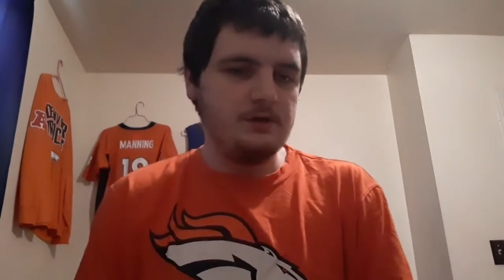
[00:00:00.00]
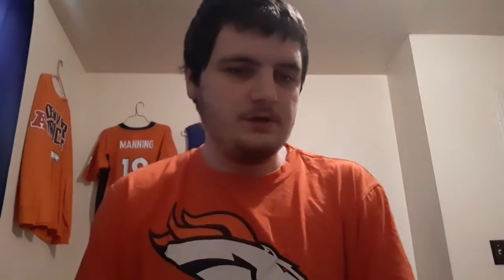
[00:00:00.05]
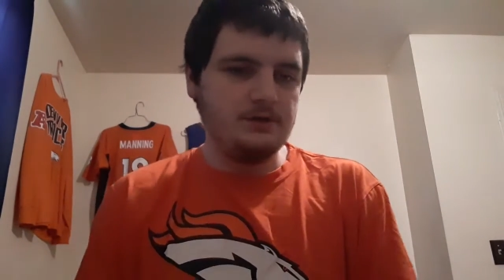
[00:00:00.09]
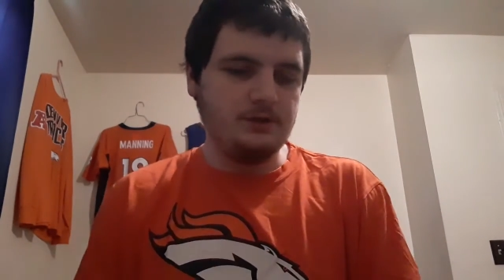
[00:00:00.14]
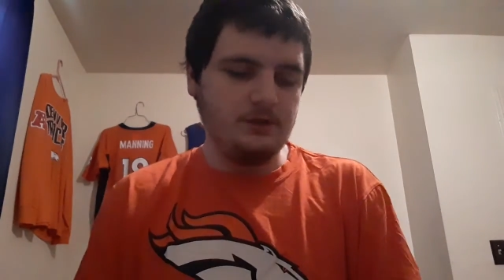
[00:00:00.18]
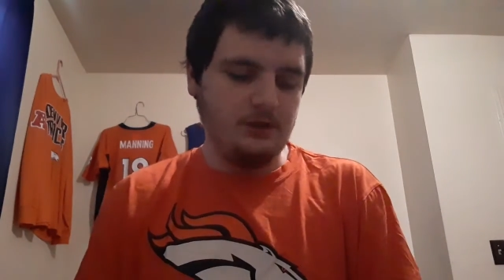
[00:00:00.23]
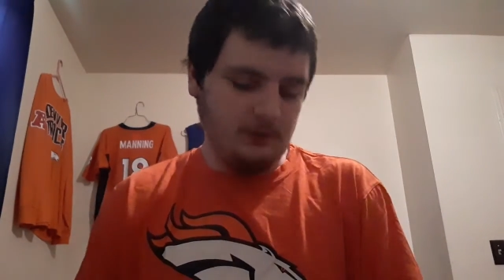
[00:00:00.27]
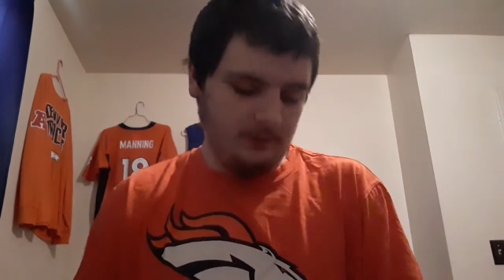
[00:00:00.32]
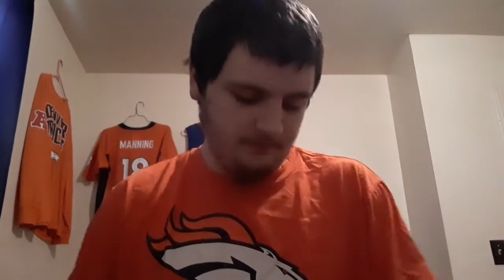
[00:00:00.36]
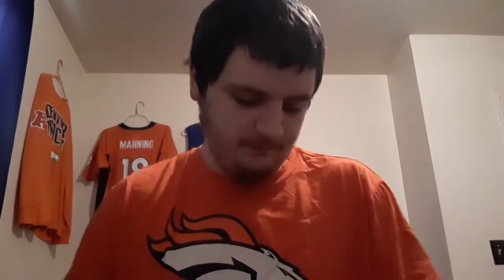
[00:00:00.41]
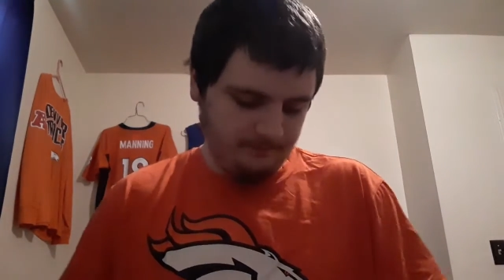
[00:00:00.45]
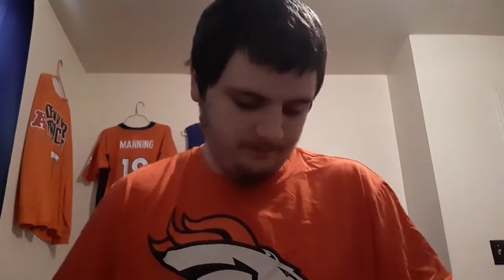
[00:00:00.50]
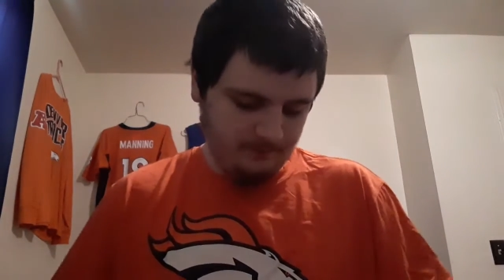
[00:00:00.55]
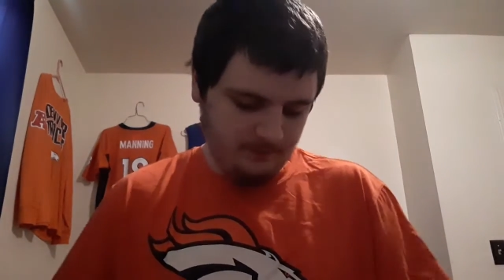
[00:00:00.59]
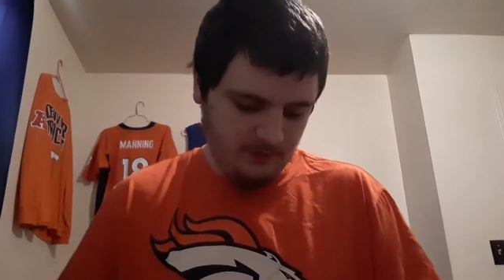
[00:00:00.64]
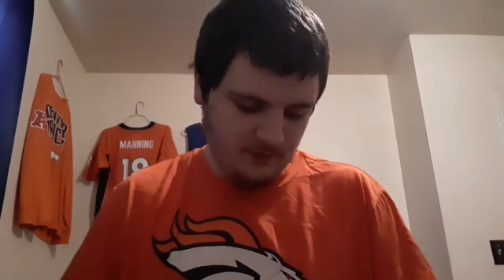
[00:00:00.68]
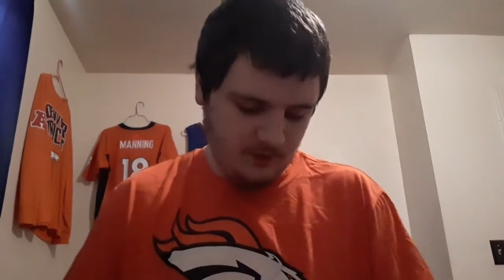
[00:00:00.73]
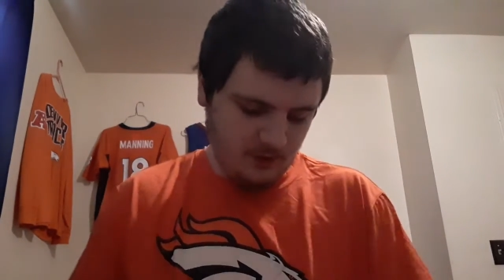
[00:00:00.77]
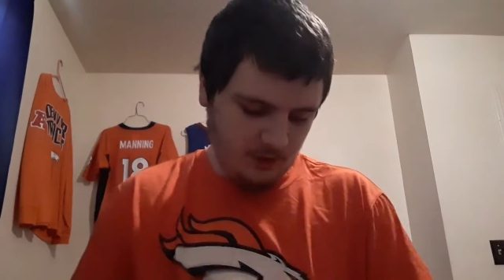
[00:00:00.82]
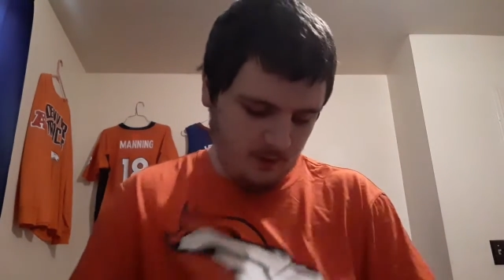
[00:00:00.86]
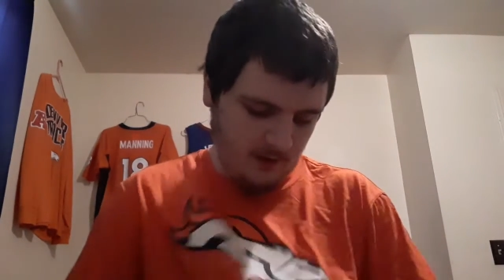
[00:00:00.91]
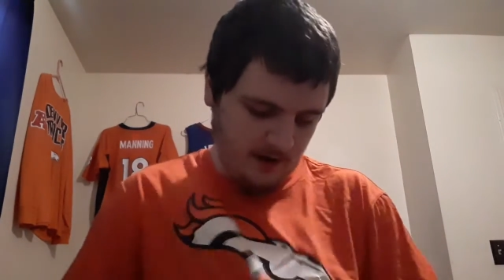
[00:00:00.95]
So,
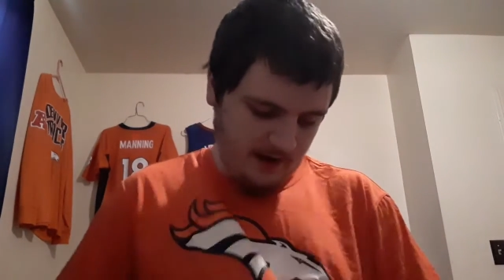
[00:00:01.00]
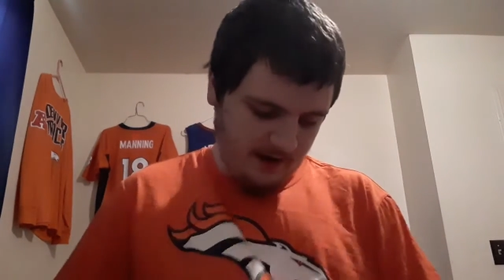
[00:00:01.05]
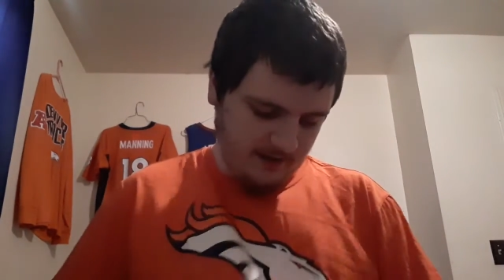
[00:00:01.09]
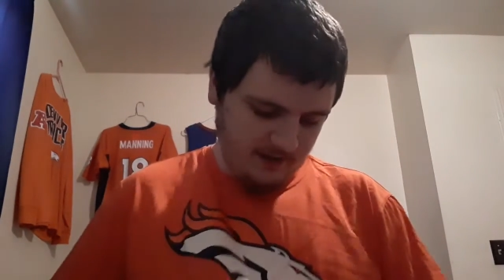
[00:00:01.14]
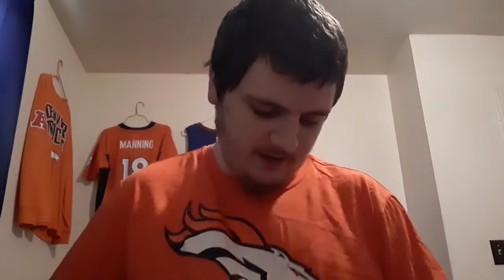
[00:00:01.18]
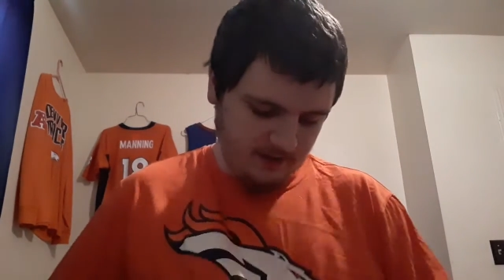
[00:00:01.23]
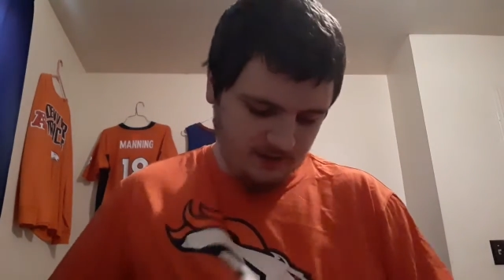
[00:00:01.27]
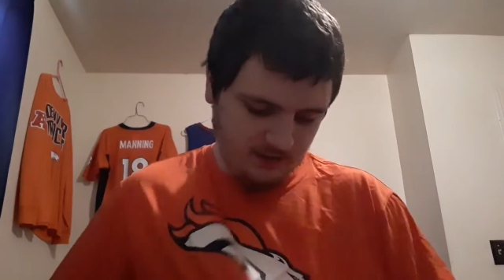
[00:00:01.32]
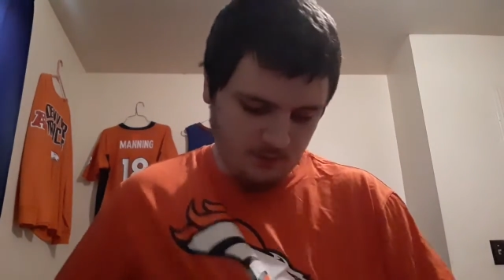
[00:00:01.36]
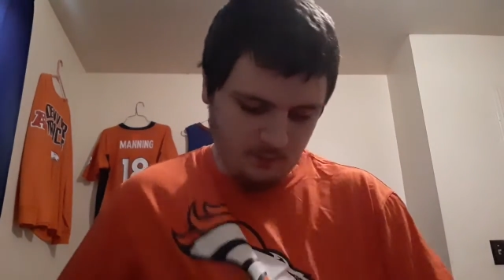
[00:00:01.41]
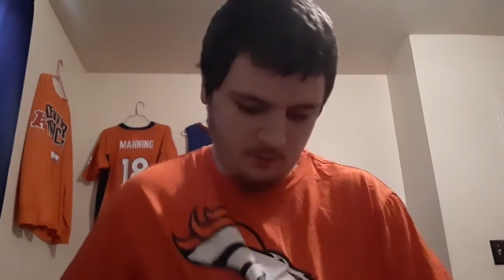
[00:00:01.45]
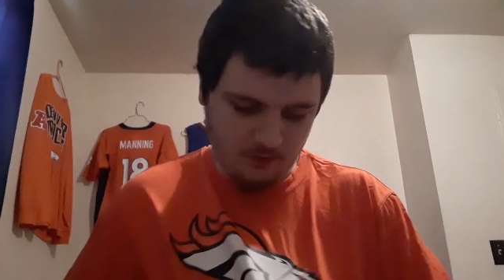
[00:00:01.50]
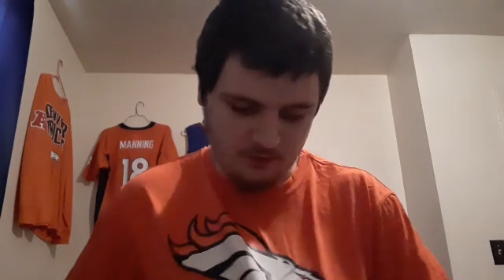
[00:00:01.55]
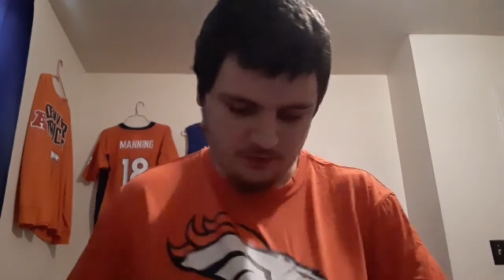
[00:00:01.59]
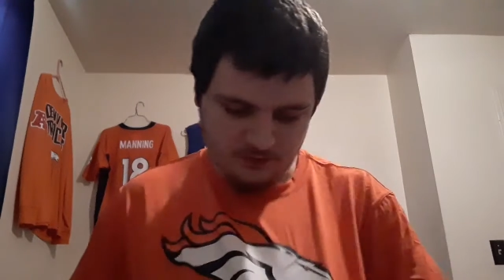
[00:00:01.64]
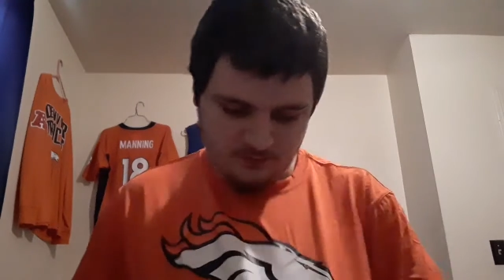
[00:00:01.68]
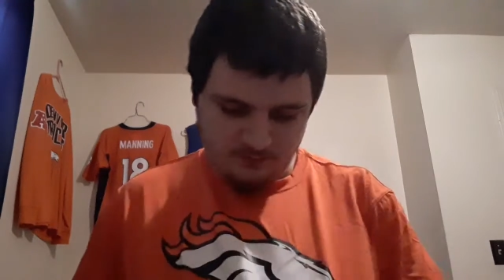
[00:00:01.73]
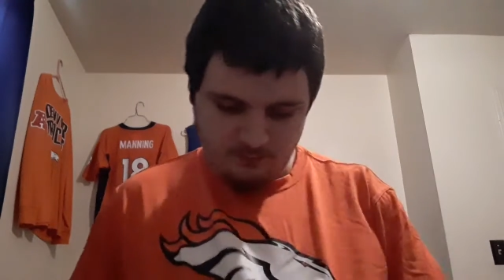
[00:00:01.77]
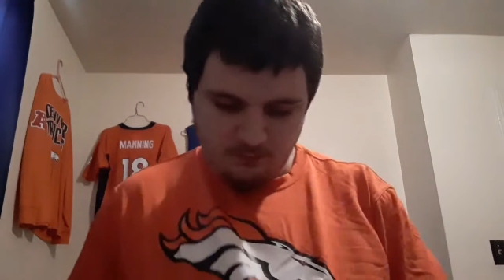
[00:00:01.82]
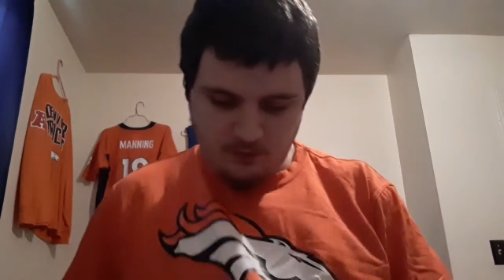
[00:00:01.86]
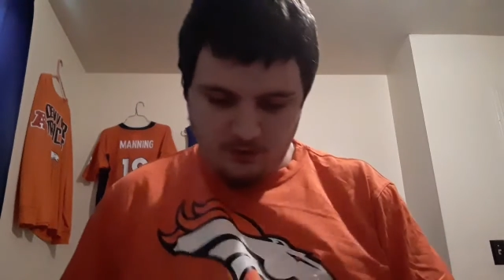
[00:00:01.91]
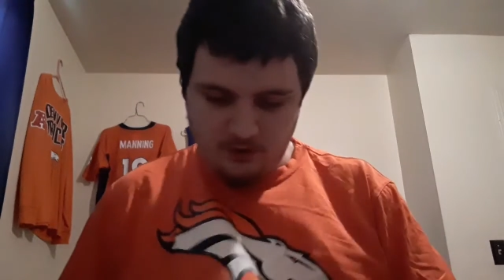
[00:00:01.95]
you know, I had to get the
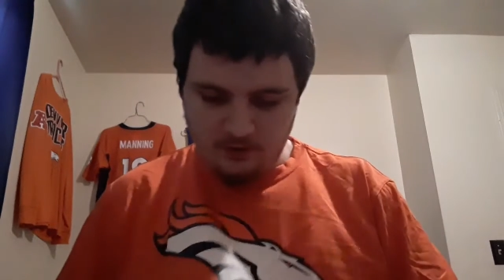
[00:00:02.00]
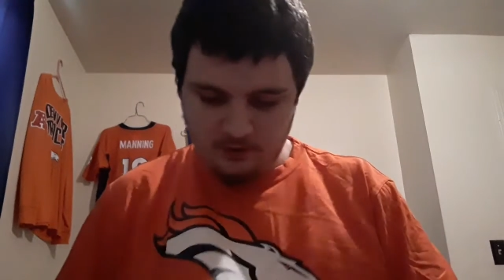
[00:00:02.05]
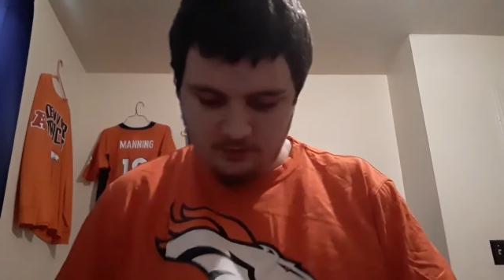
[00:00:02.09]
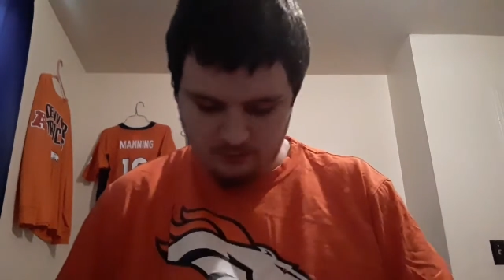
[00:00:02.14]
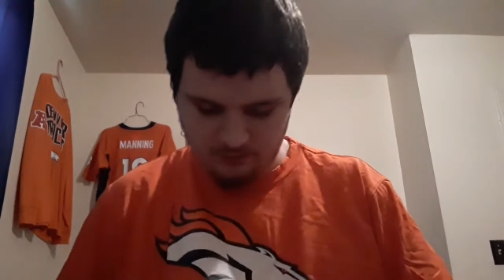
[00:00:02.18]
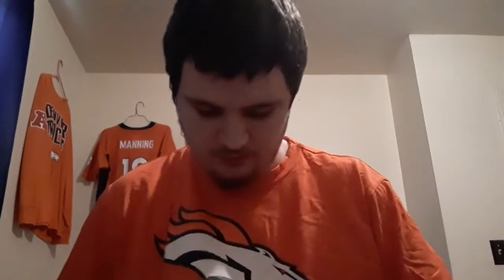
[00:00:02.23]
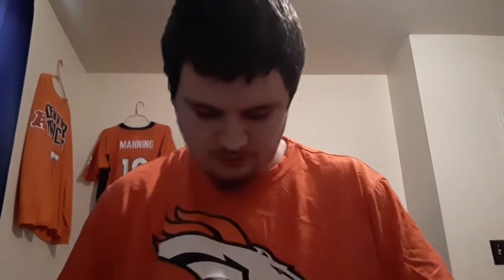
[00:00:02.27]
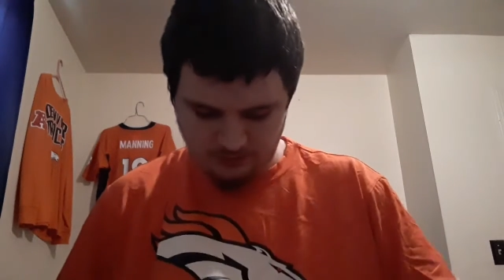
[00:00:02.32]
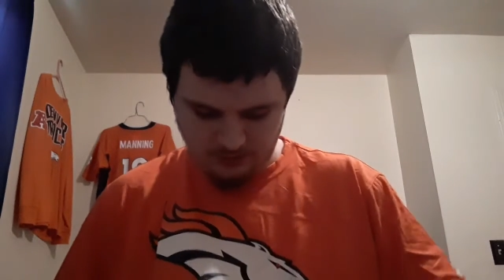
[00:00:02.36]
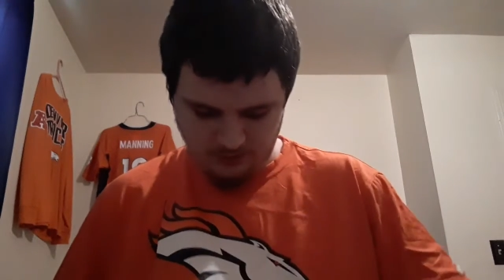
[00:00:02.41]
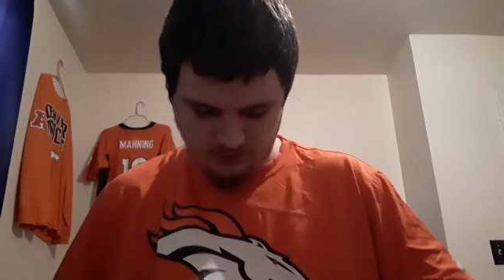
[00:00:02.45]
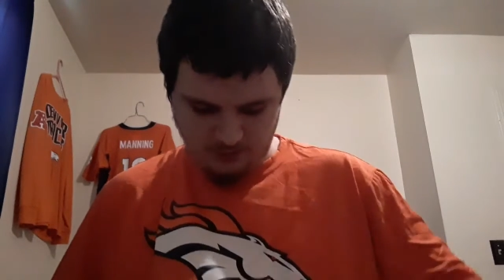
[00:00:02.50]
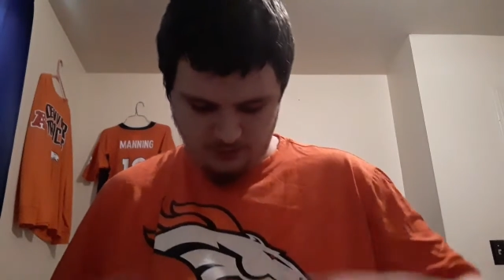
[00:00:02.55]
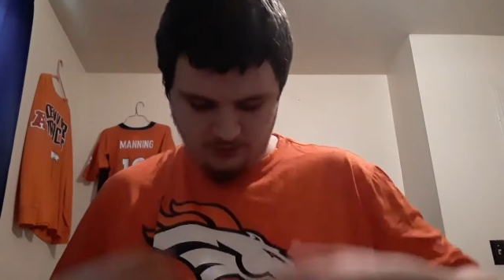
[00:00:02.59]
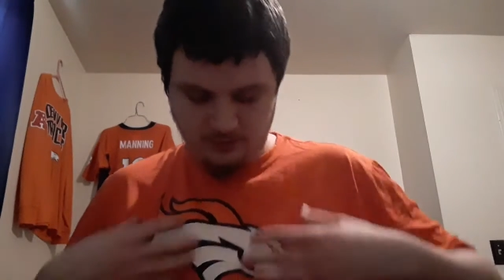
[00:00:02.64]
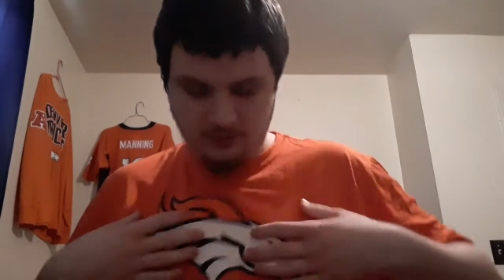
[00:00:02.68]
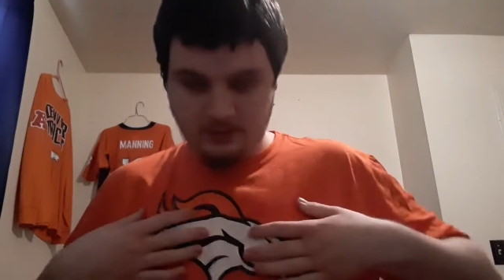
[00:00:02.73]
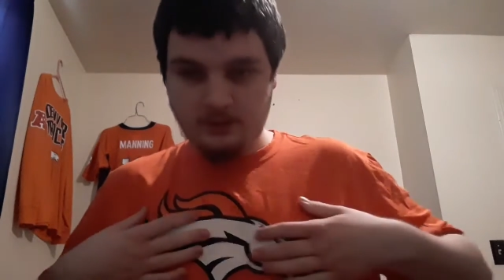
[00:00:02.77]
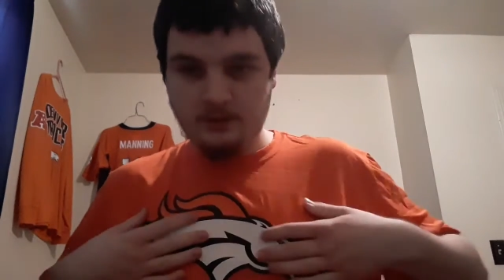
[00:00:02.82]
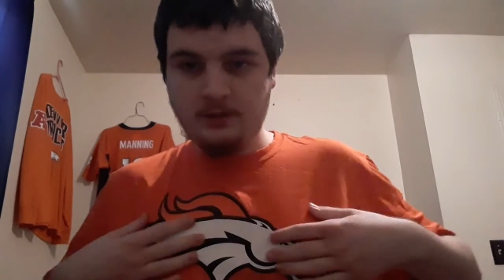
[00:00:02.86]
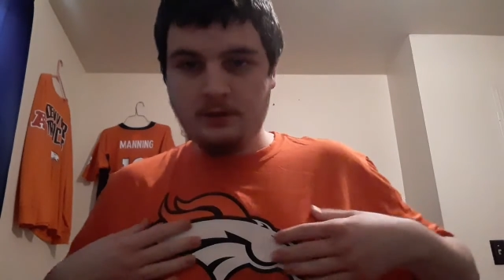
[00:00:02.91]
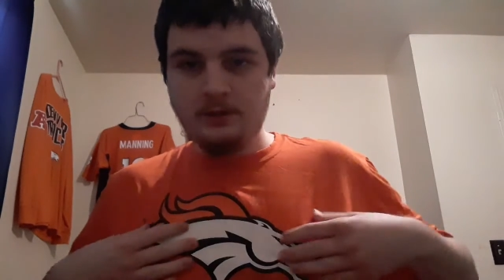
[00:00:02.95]
orange Broncos
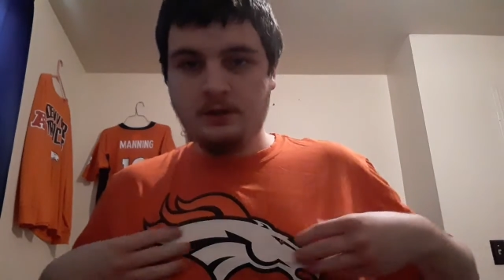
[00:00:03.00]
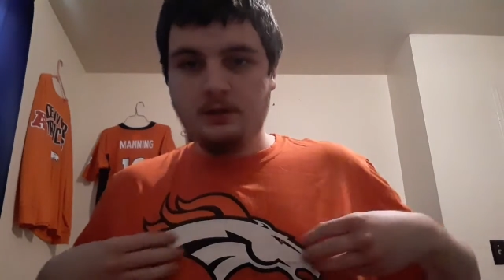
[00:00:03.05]
shirt.